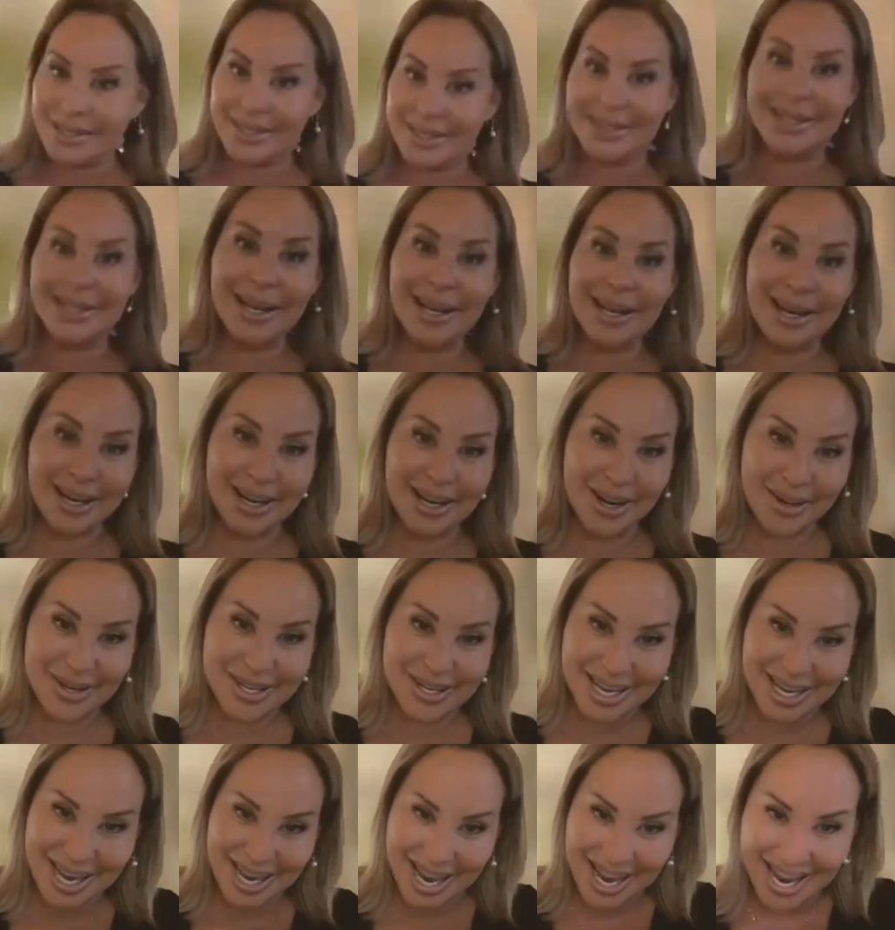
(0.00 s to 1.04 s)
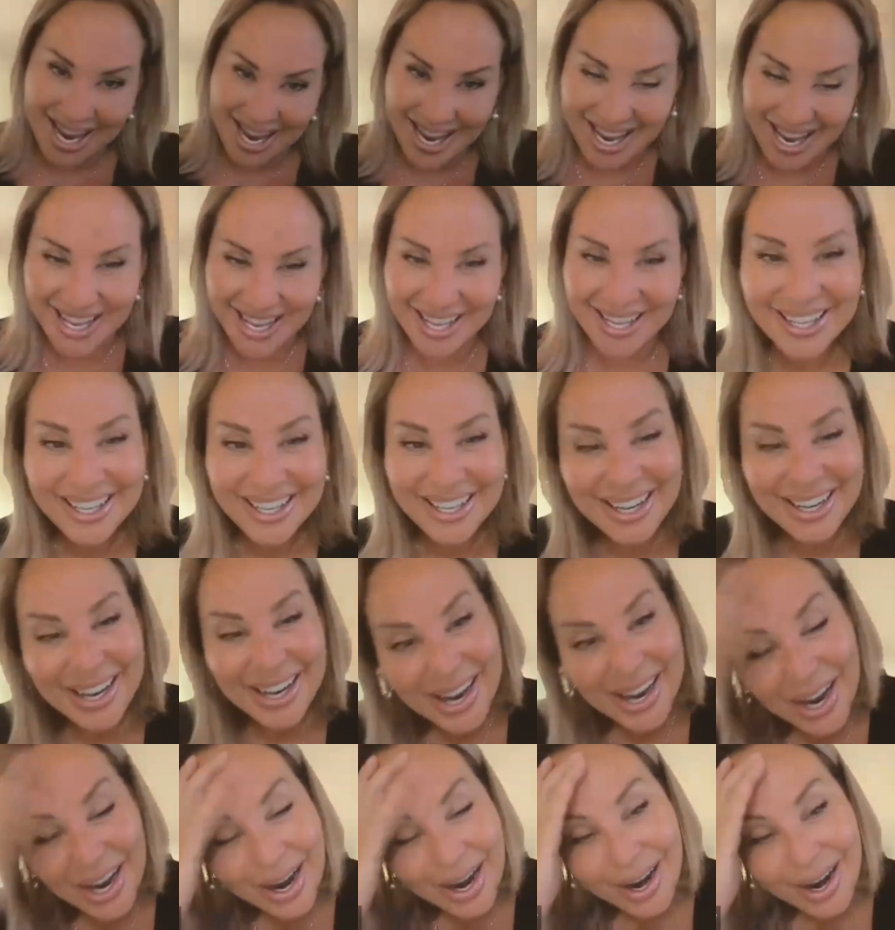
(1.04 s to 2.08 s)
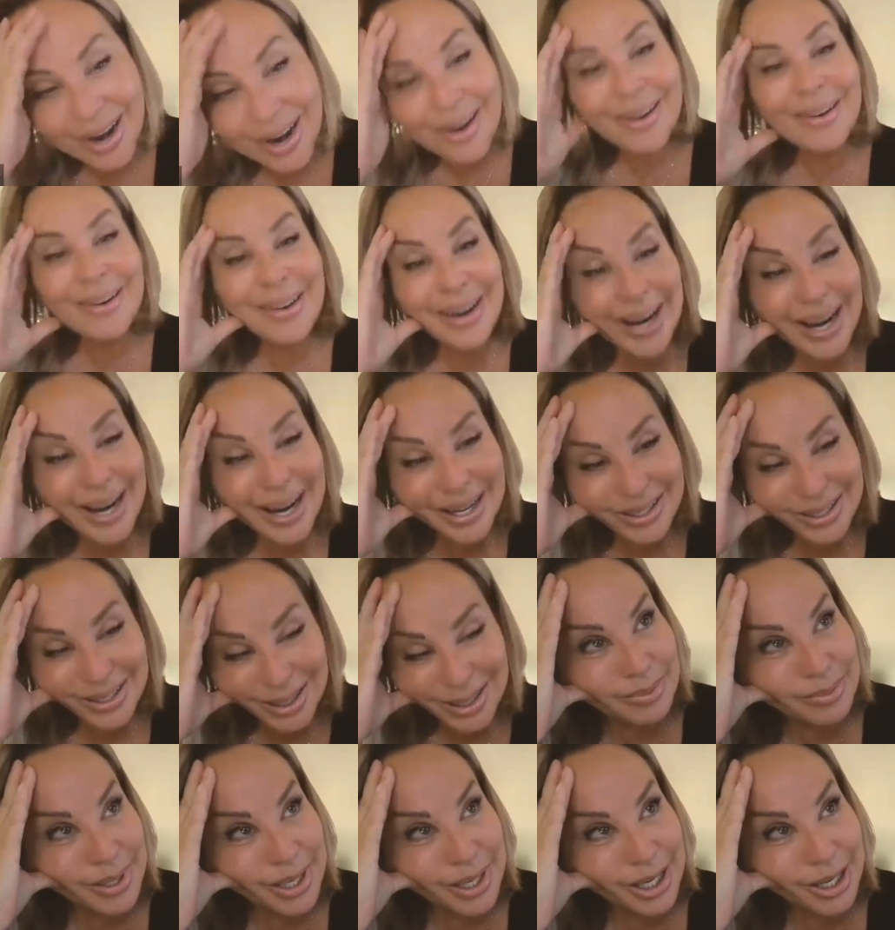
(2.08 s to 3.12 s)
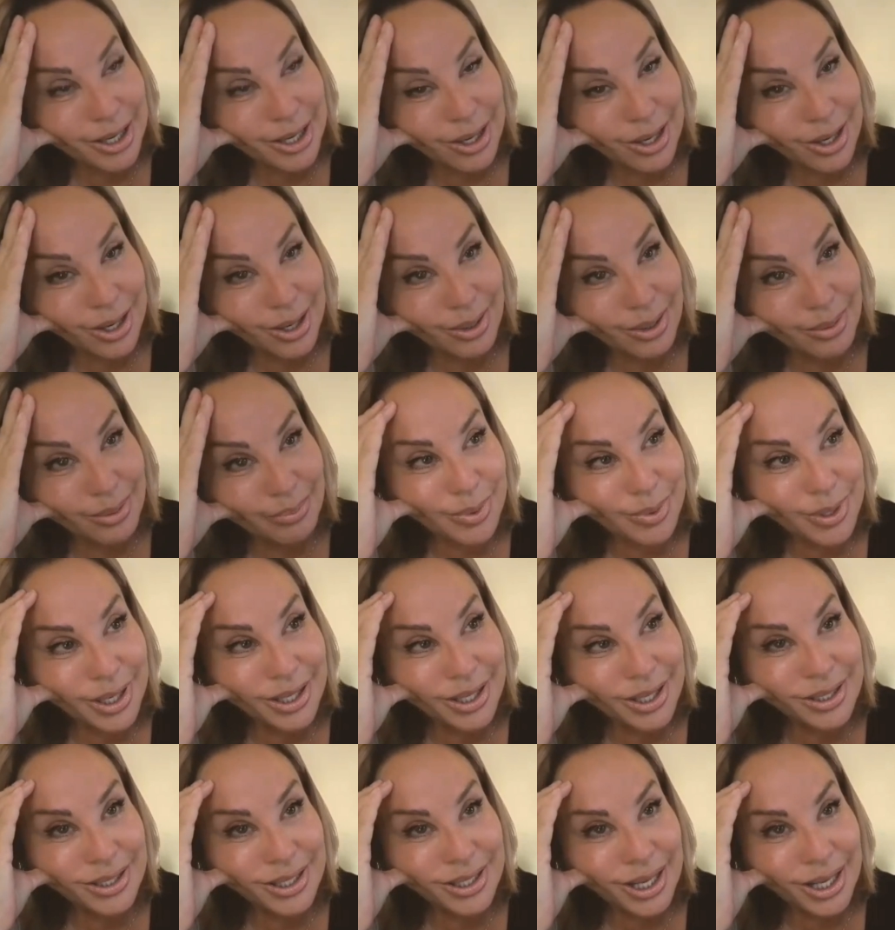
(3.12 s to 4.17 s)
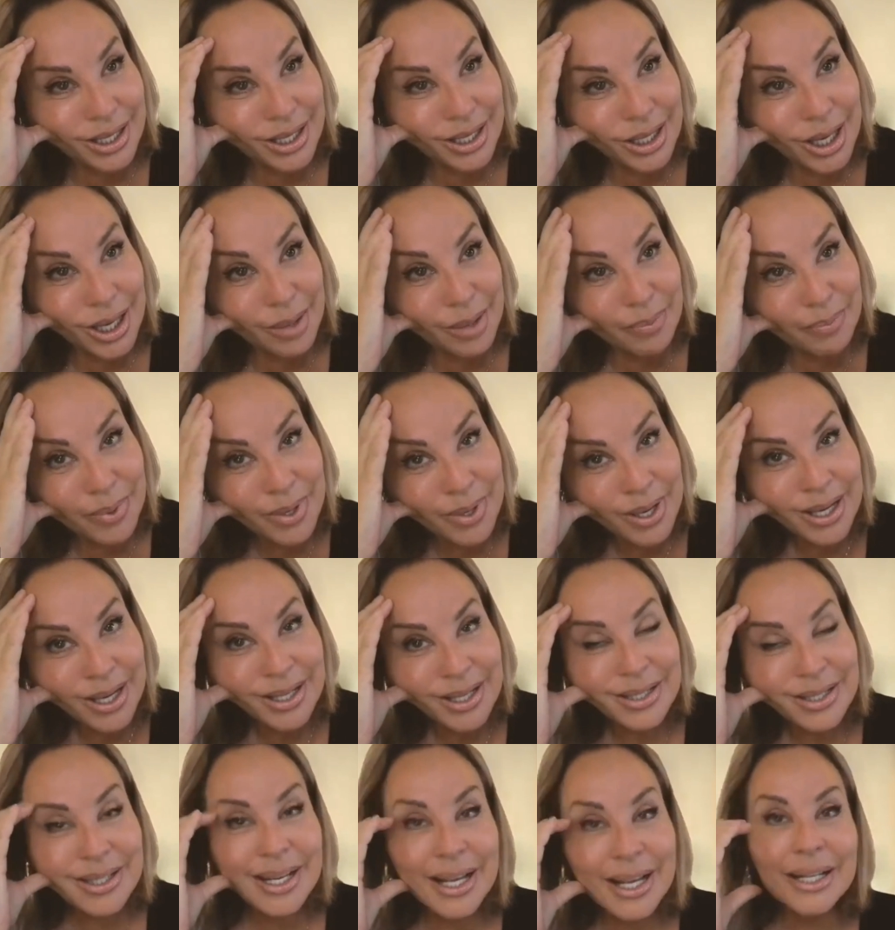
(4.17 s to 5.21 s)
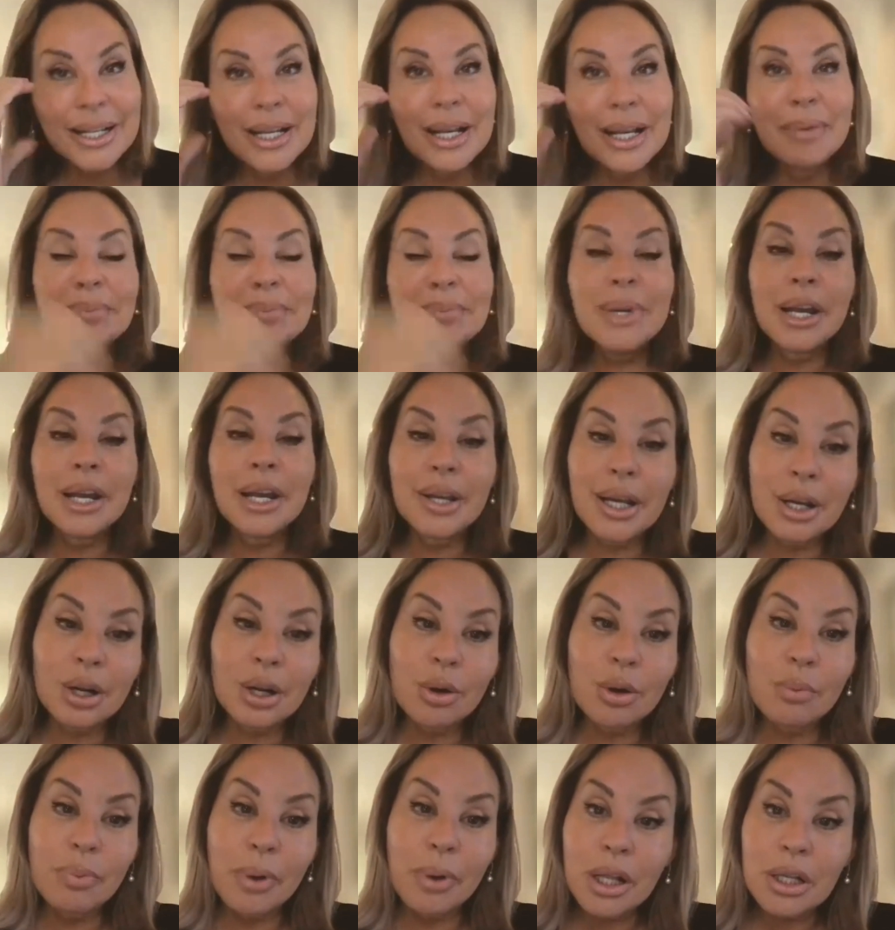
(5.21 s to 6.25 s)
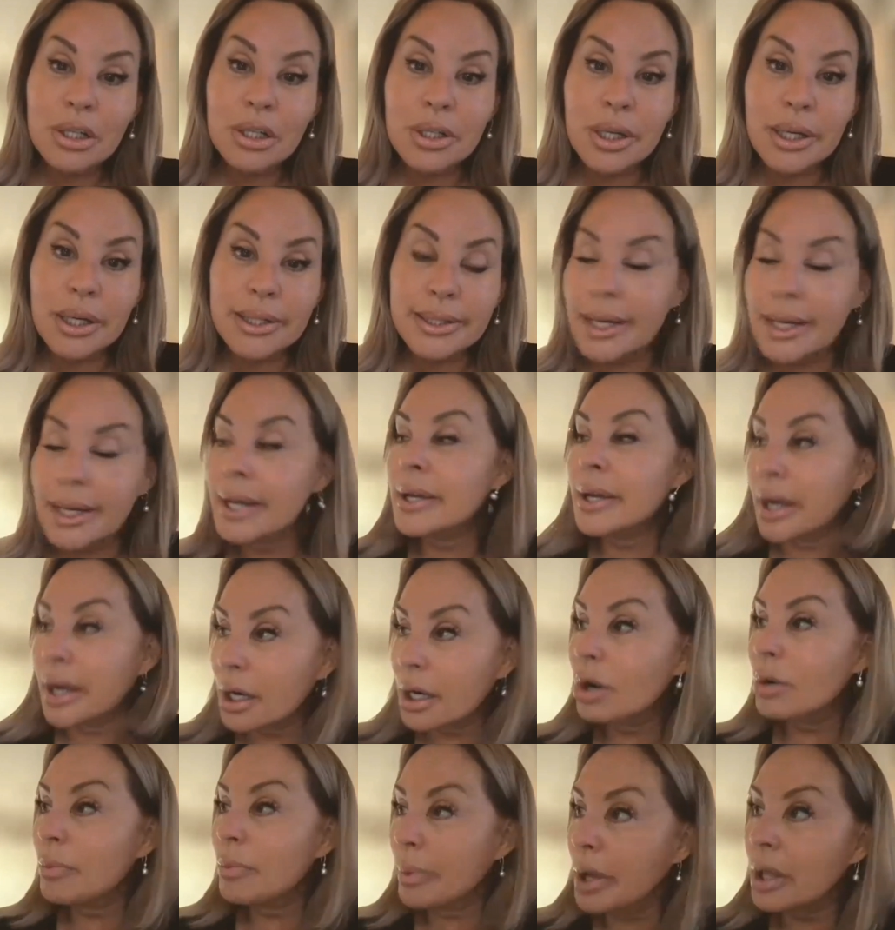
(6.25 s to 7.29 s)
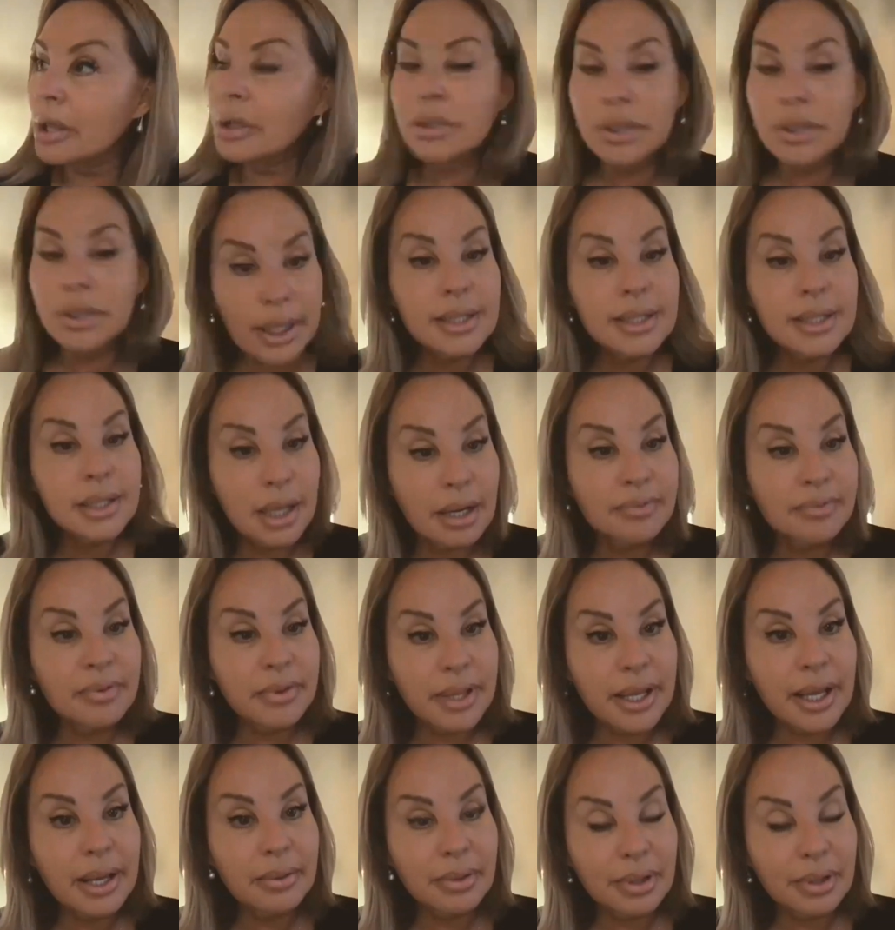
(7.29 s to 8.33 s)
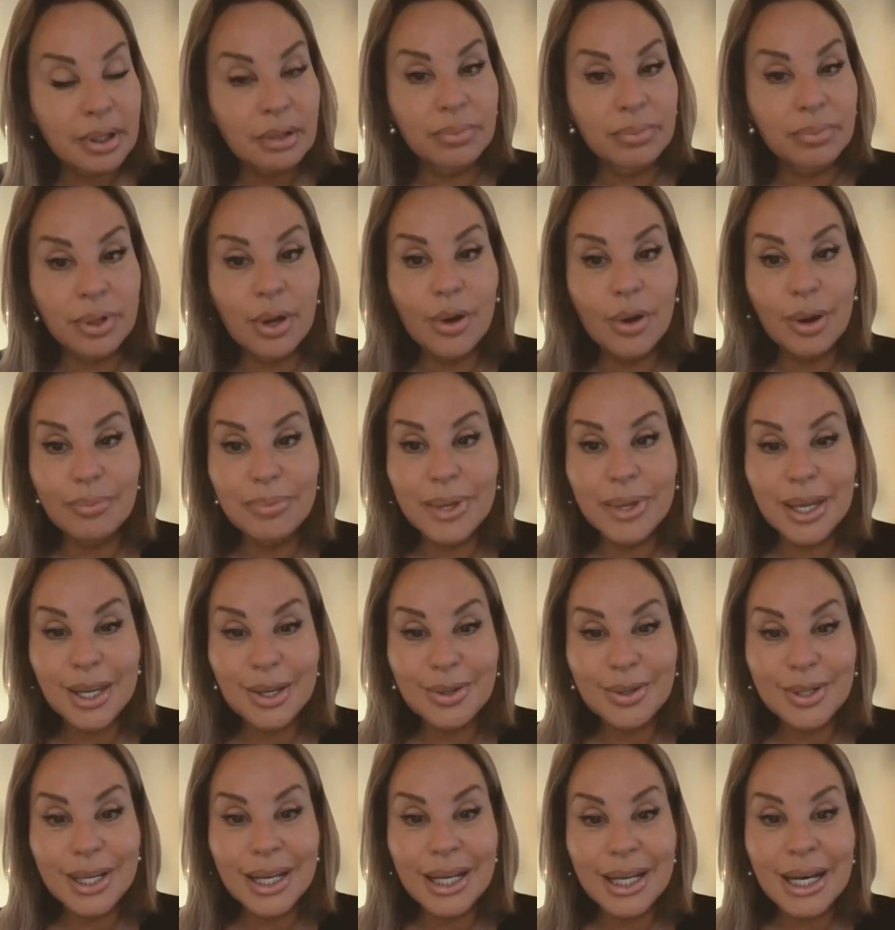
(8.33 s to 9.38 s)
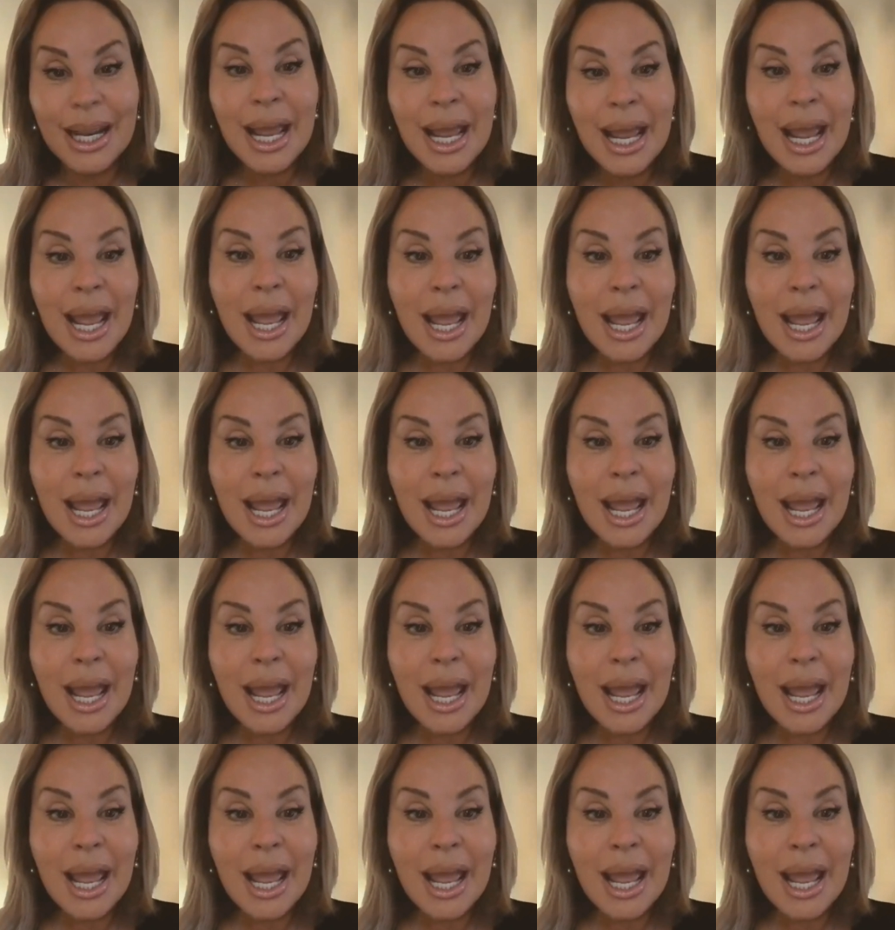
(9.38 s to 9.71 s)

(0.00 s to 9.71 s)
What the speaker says: Get it. All right. Sitting calm, breathe, stand up. Stand up. Now you got to go apologize. Now you got to go apologize after that little blow up that you did.